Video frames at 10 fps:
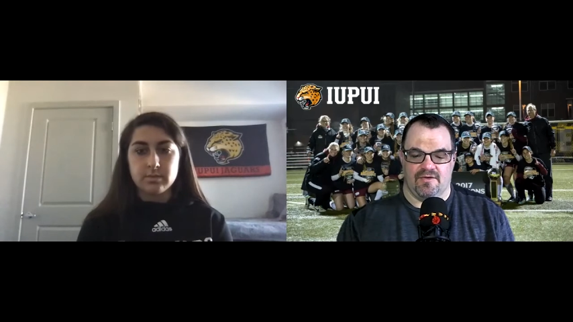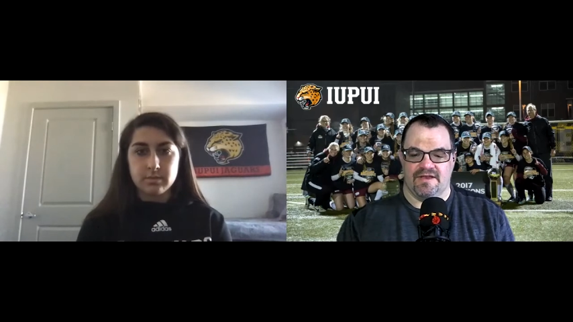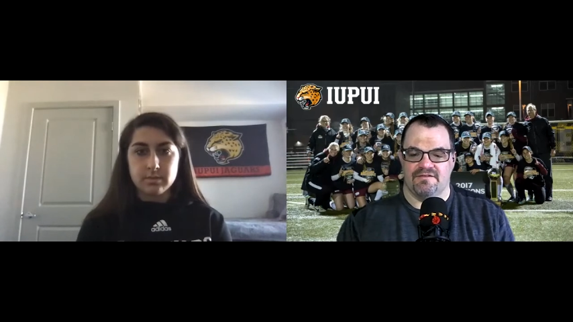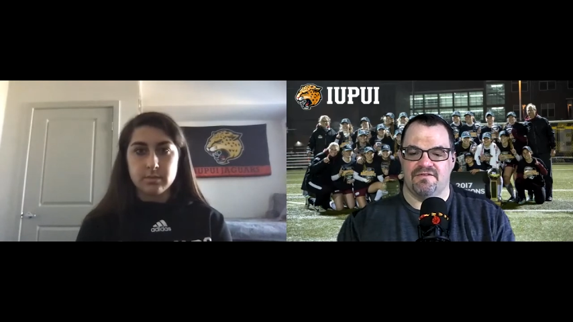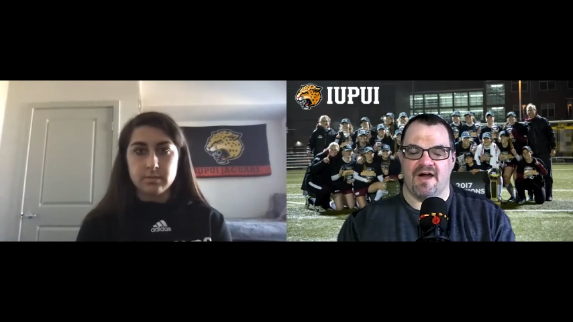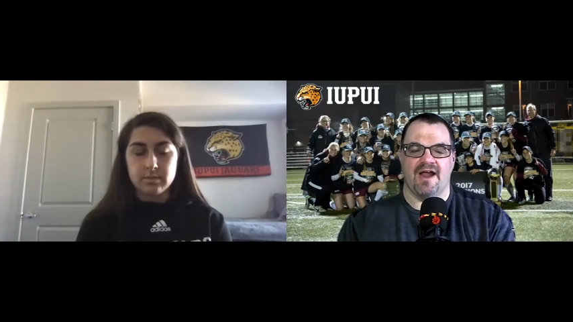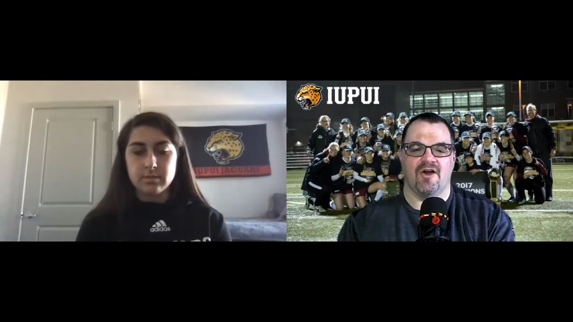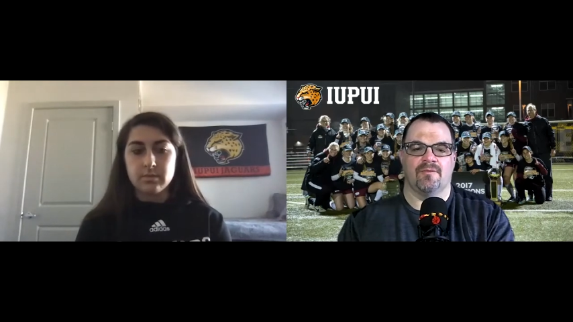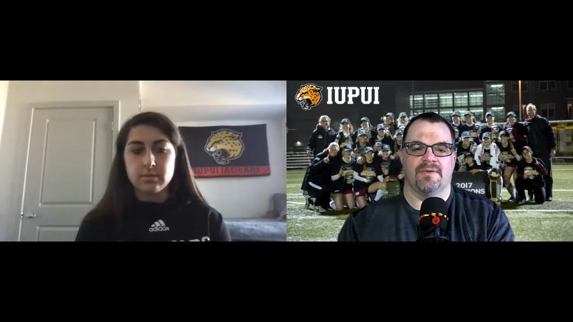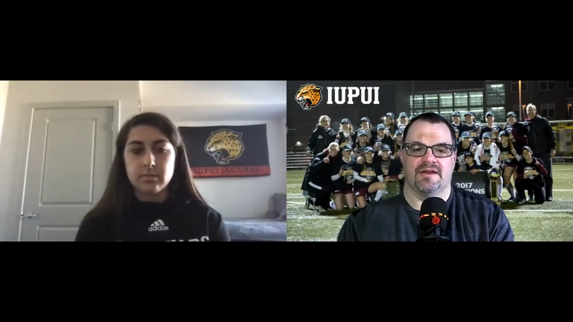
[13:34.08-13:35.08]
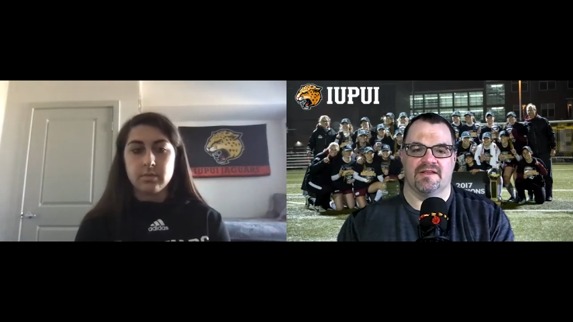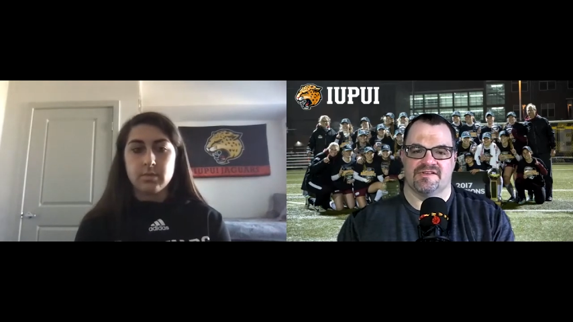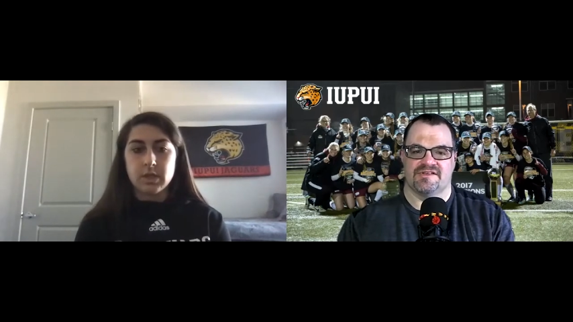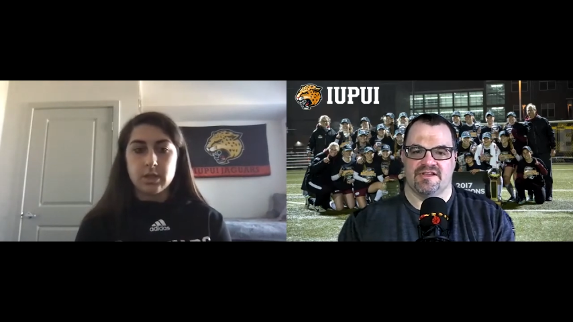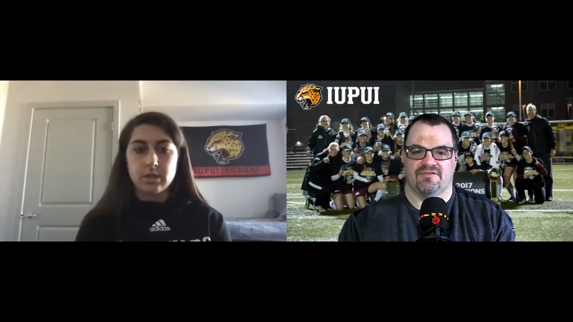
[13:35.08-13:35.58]
Speaker 1: know the environment
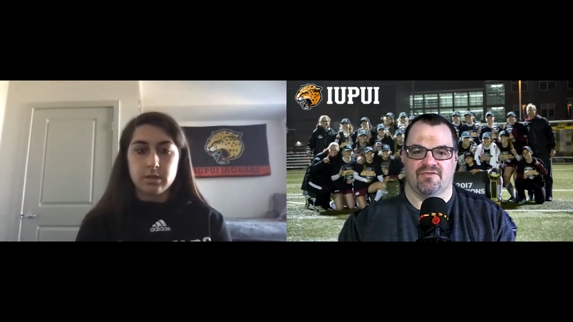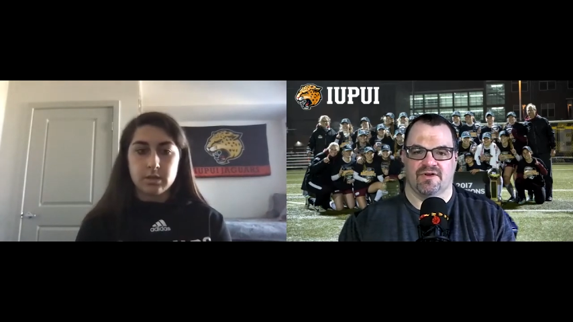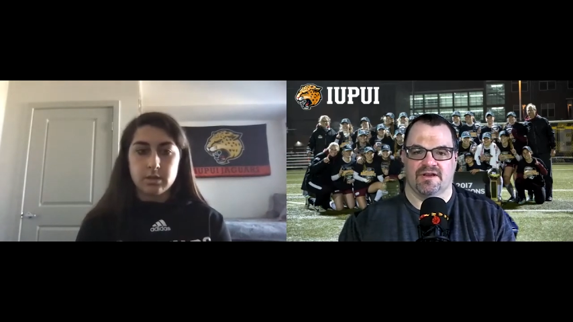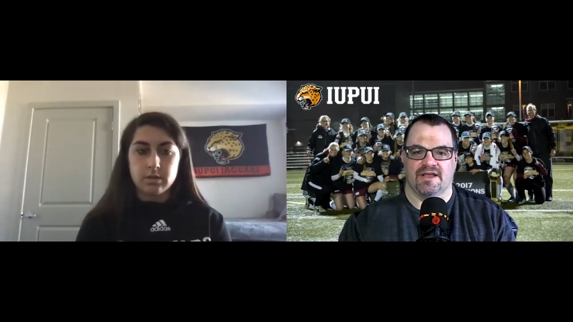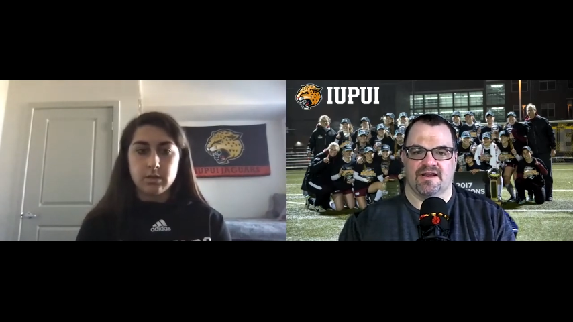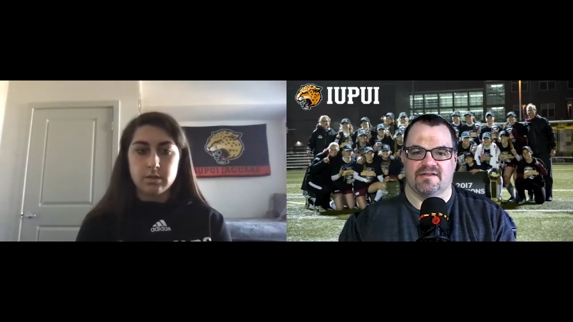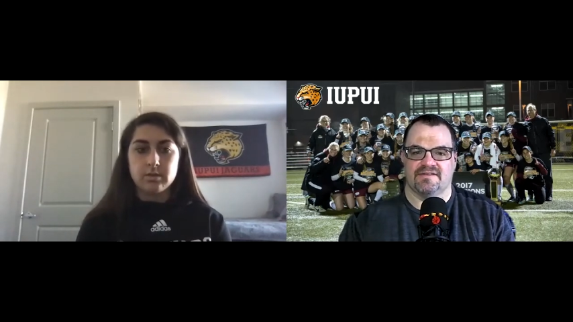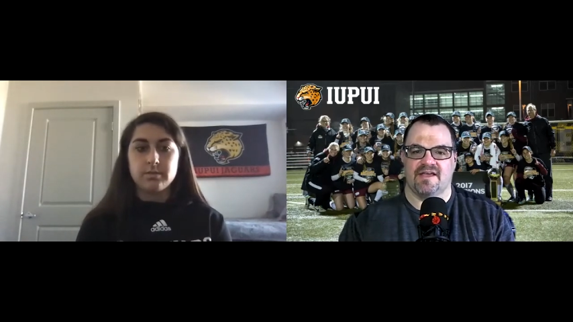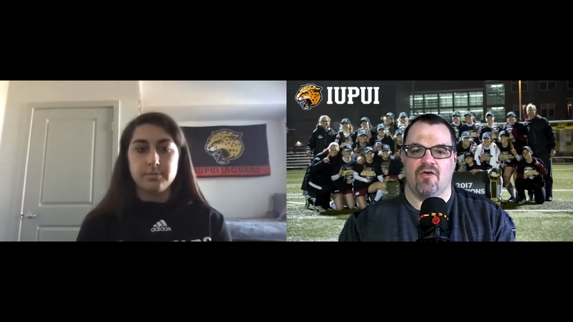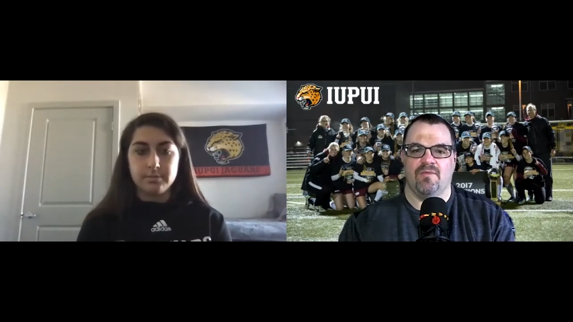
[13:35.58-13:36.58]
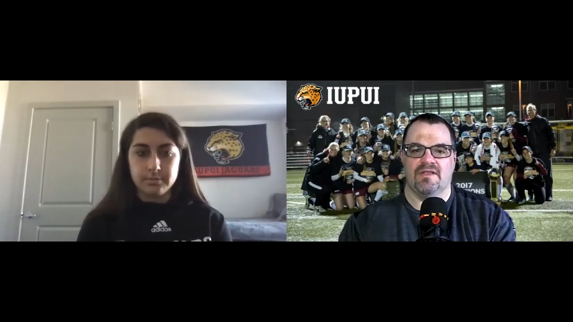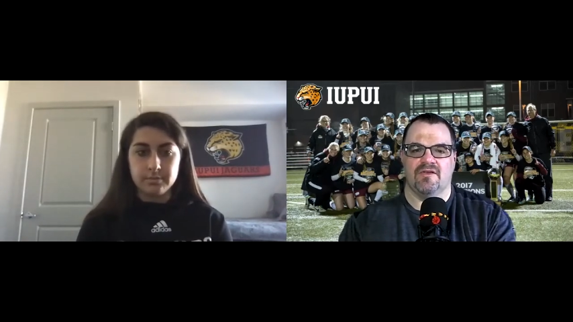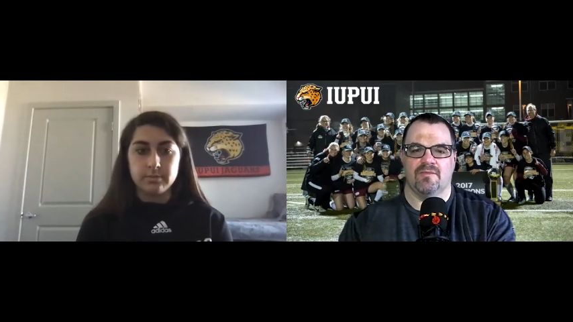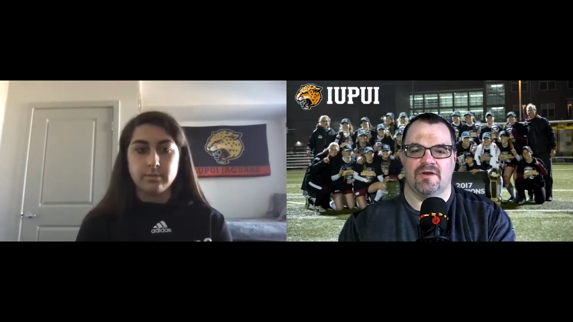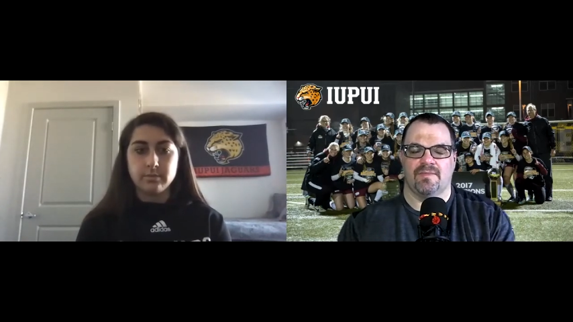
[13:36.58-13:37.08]
is different kind of tell me a
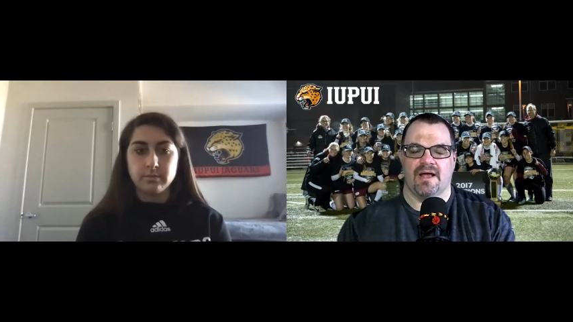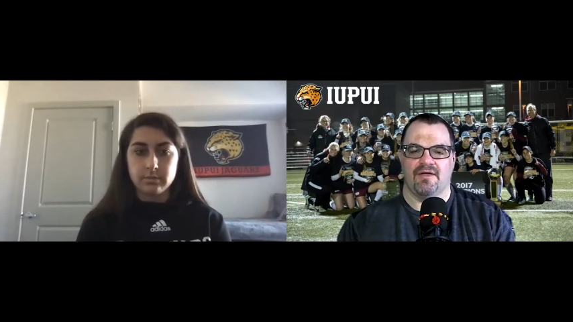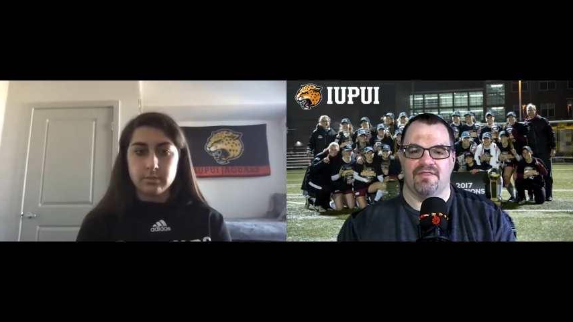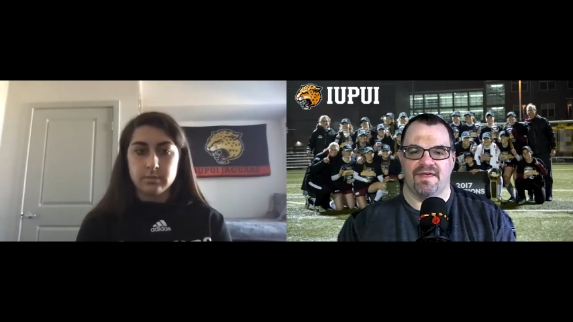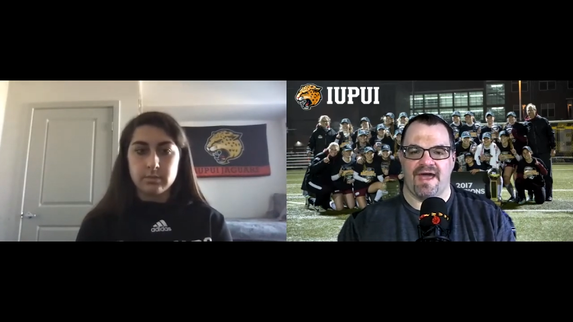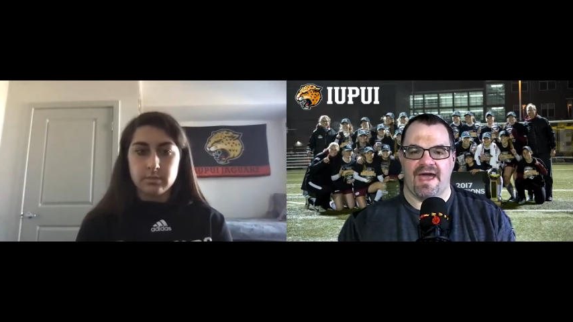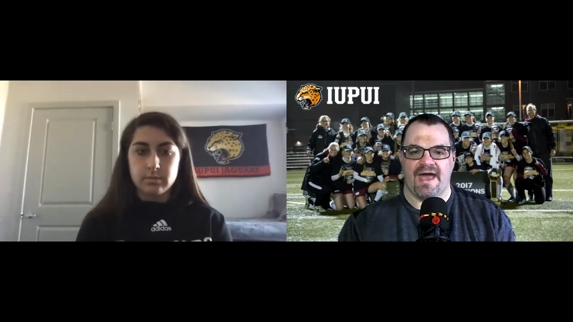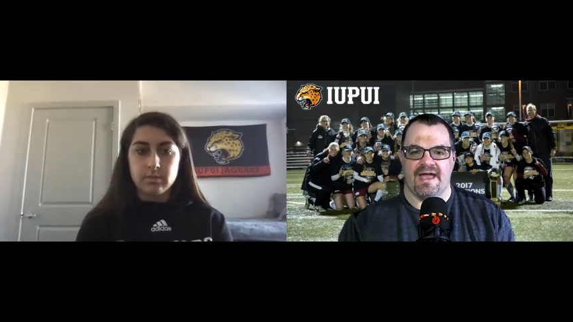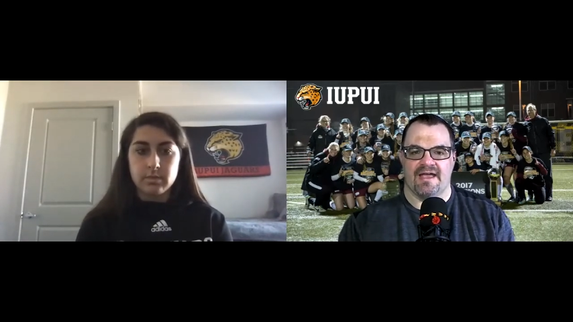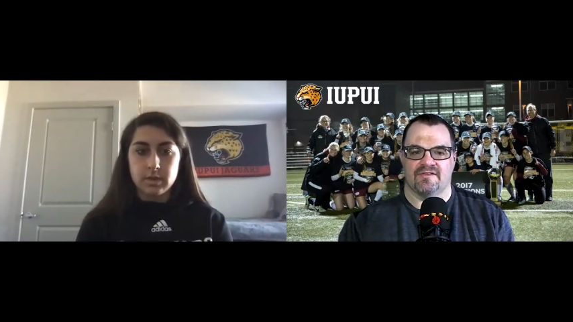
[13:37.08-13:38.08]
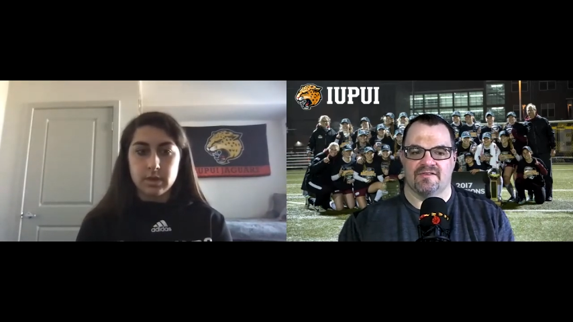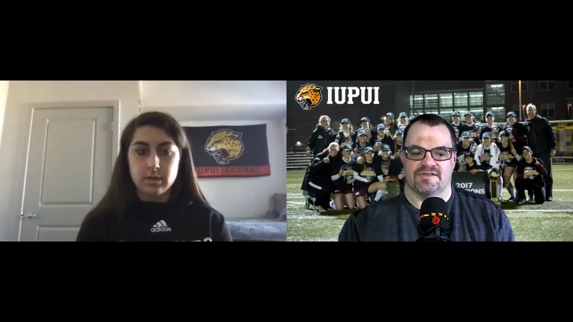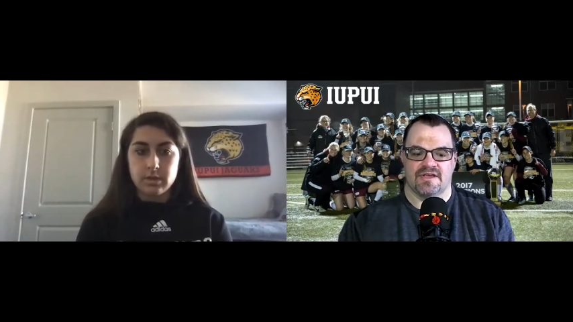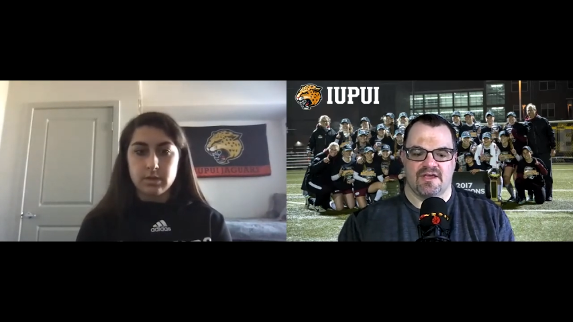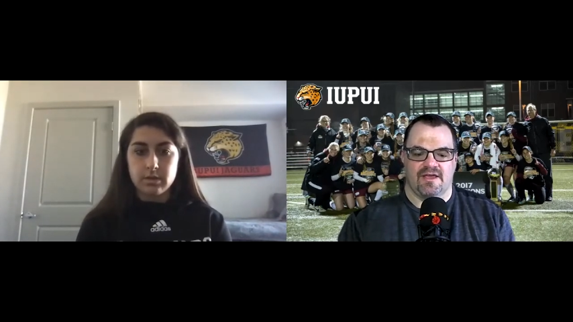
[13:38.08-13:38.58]
little bit about that as